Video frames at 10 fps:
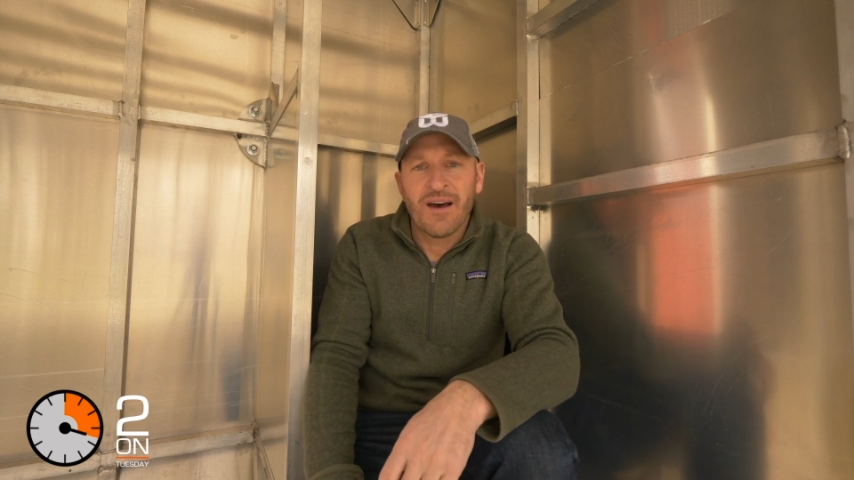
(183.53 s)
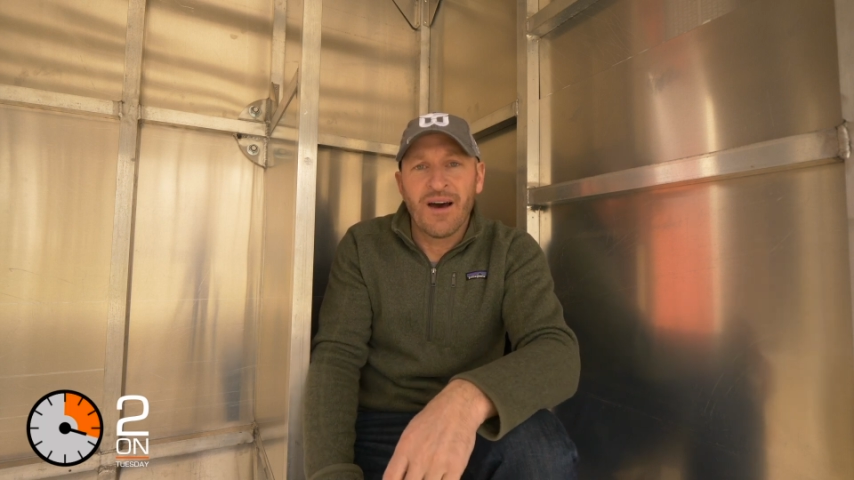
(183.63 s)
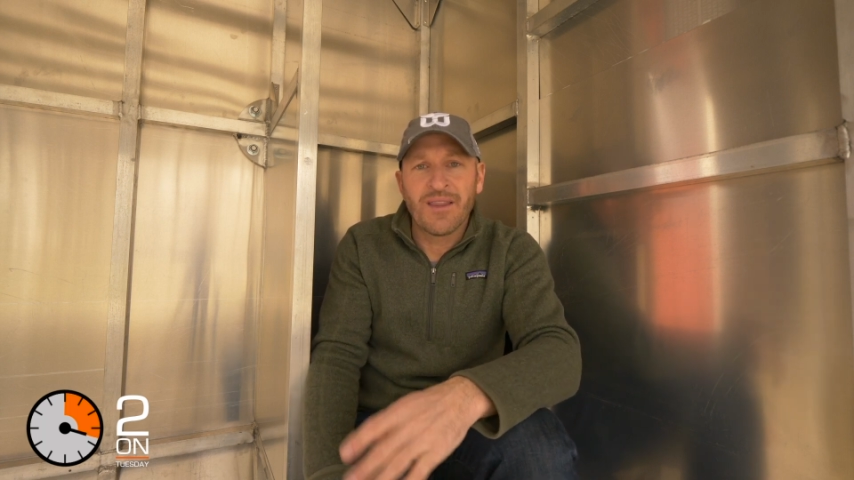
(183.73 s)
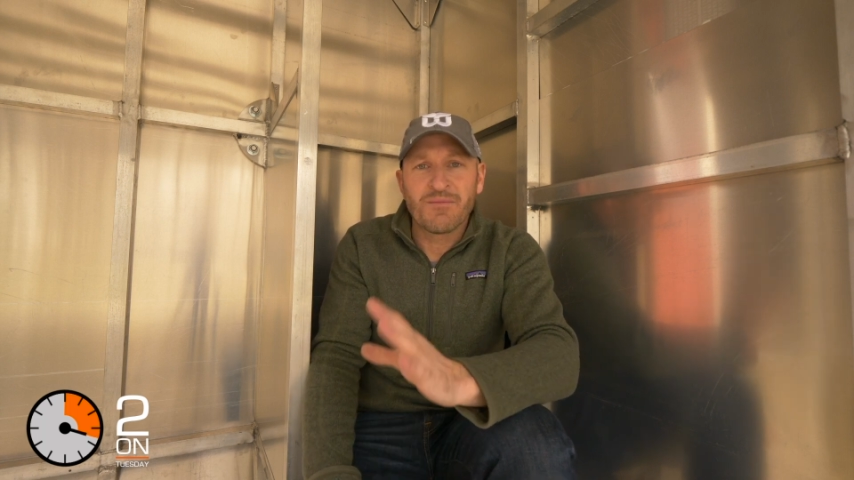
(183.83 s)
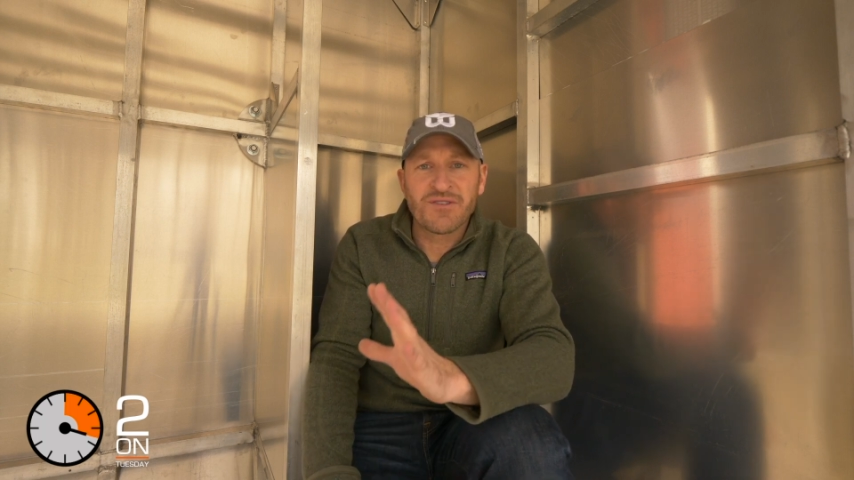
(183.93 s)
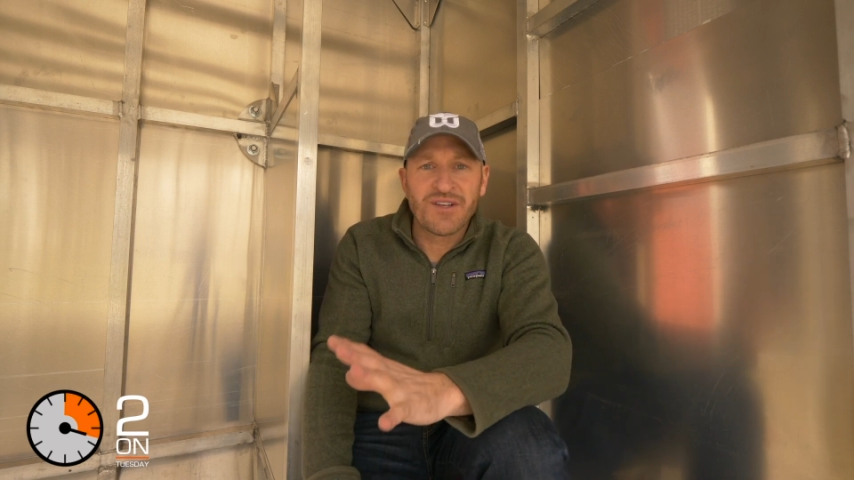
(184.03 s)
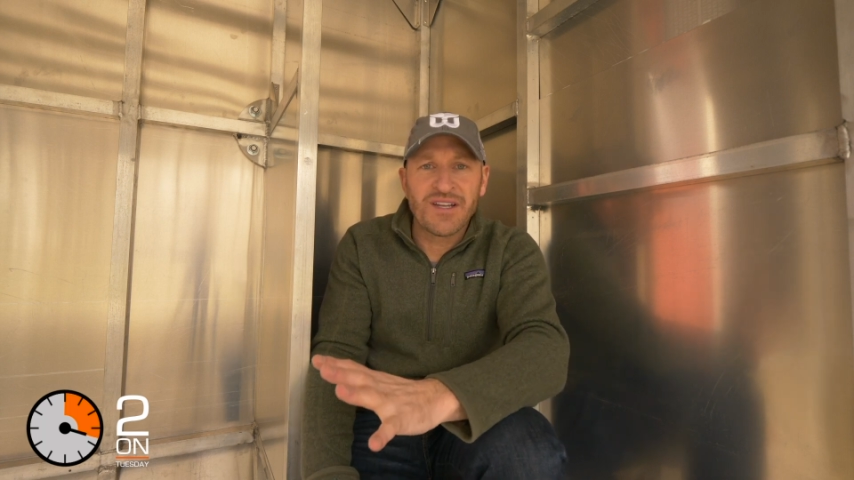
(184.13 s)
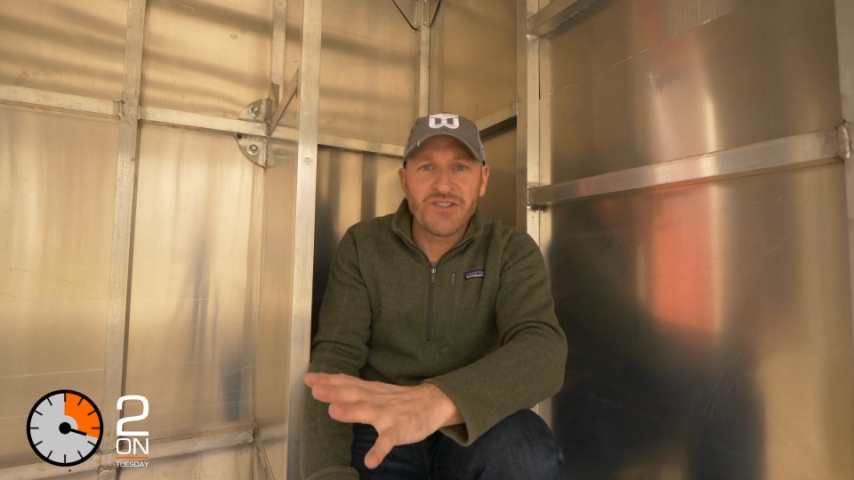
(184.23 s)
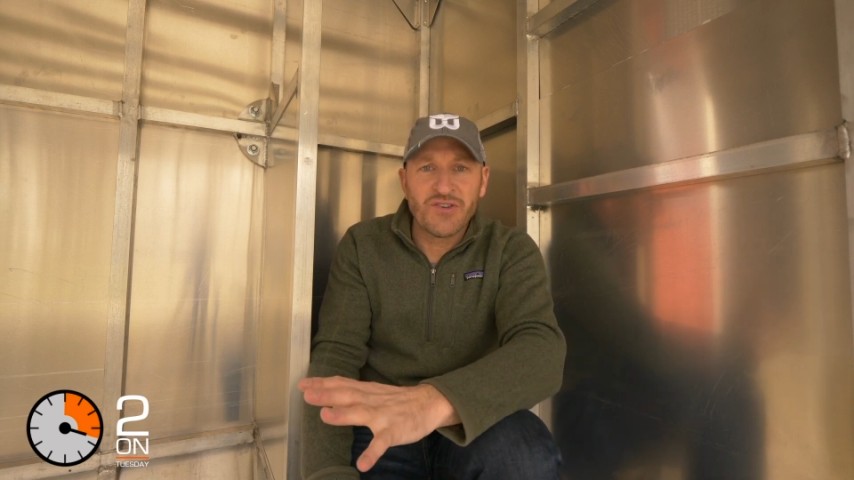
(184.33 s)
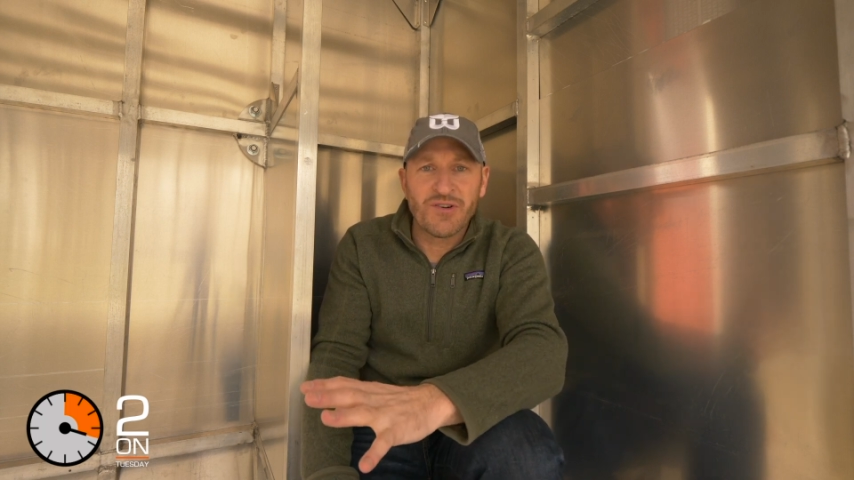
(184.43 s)
uh, the
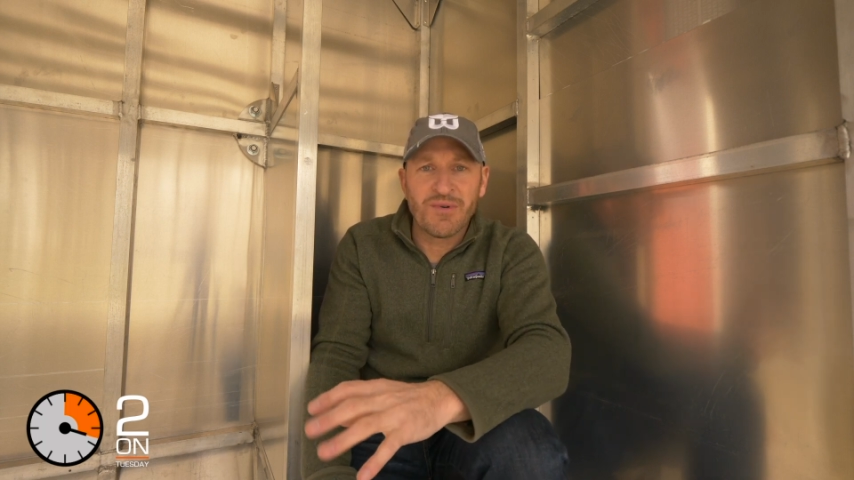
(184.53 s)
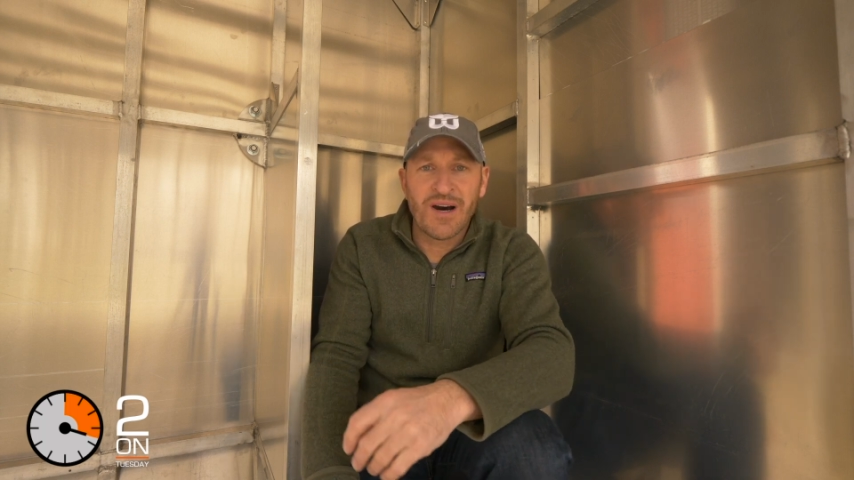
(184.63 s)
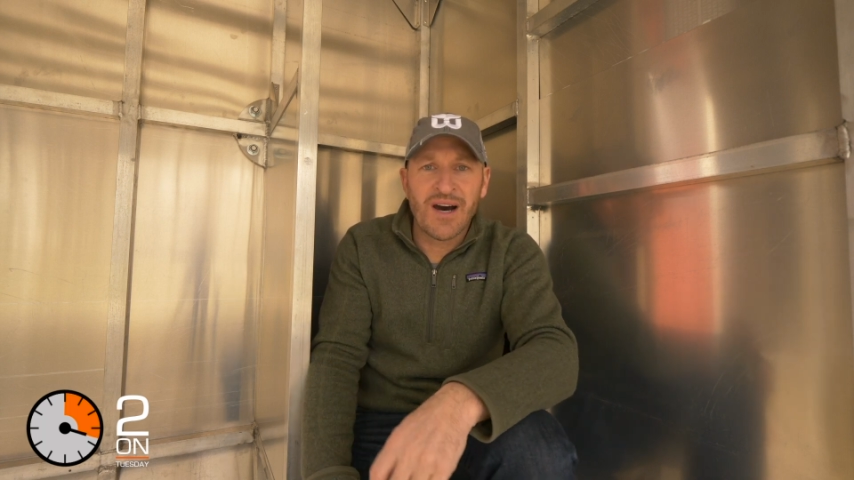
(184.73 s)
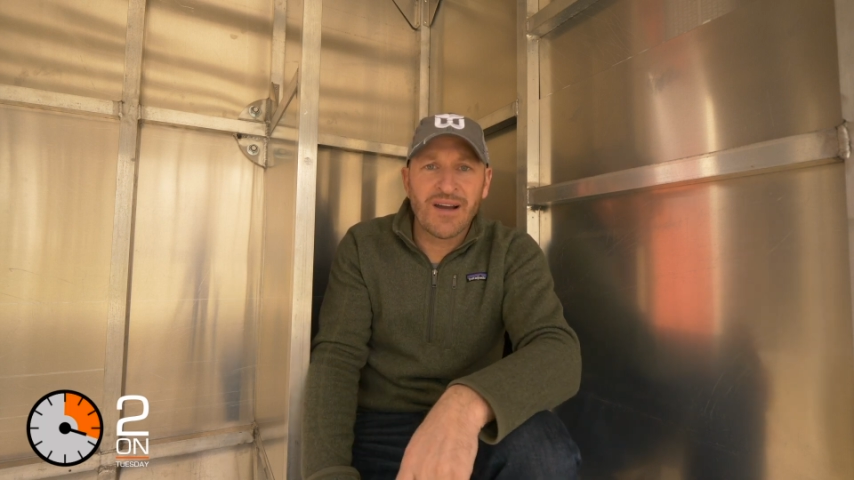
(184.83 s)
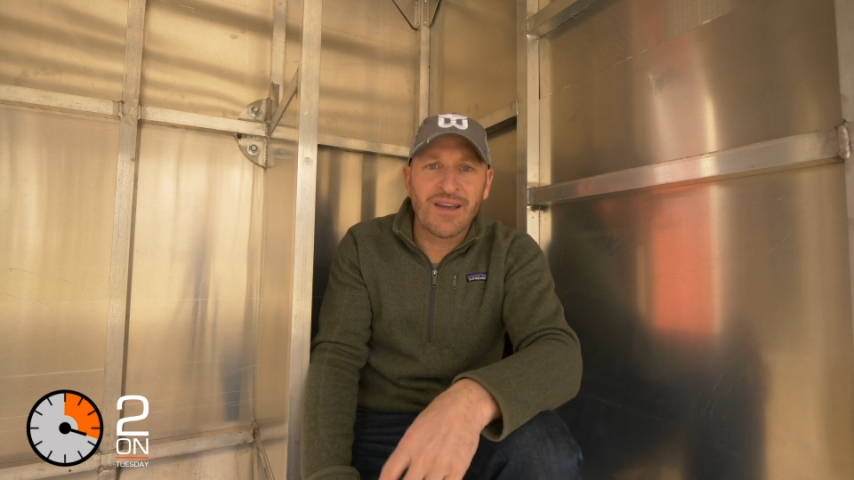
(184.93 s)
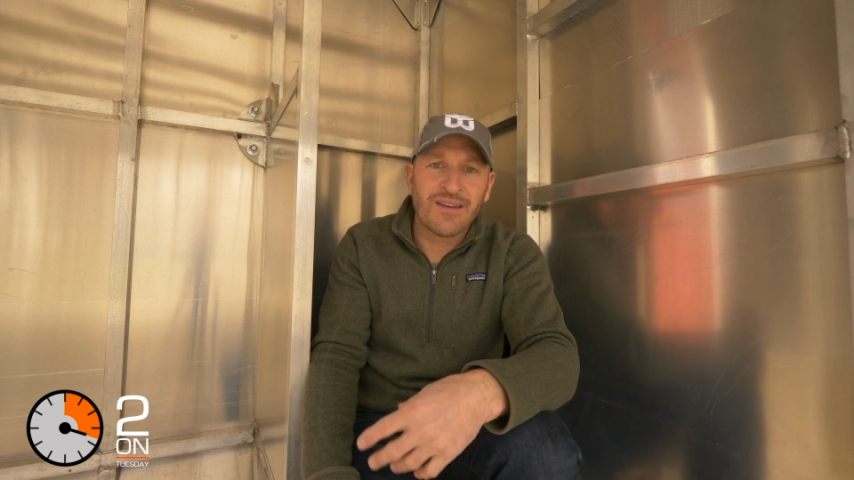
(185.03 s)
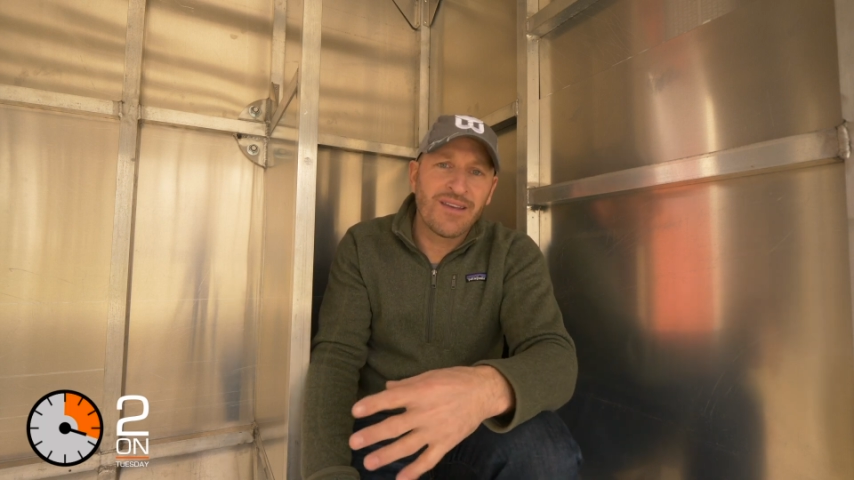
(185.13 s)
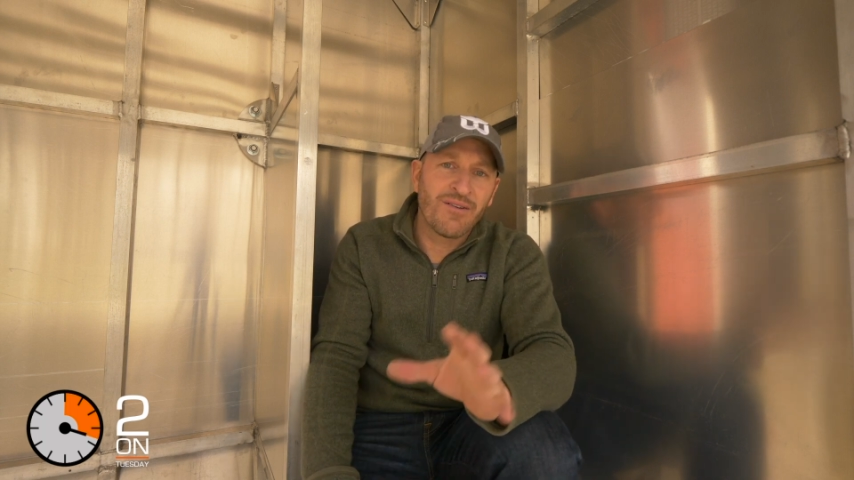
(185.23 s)
Mercedes Unimog and,